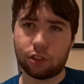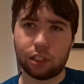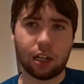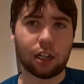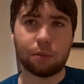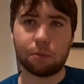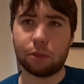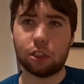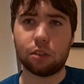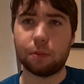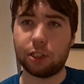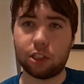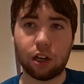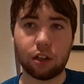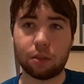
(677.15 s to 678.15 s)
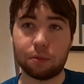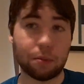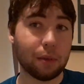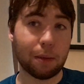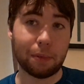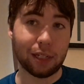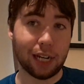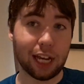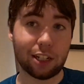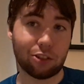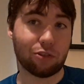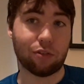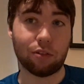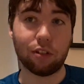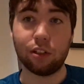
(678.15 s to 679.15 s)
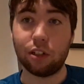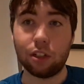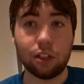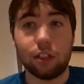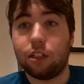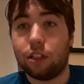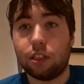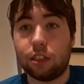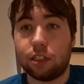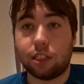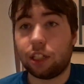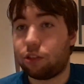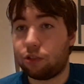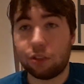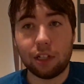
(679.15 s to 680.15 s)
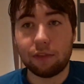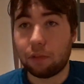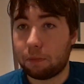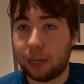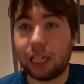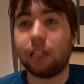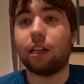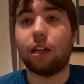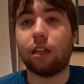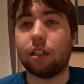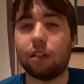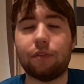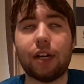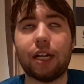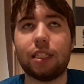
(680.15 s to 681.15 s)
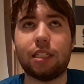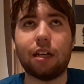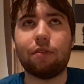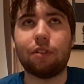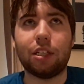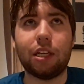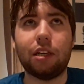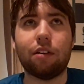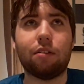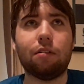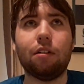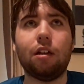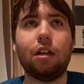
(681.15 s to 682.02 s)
It's a lot of money. So we're talking about maybe an extra 6 or 7 billion in defence every year.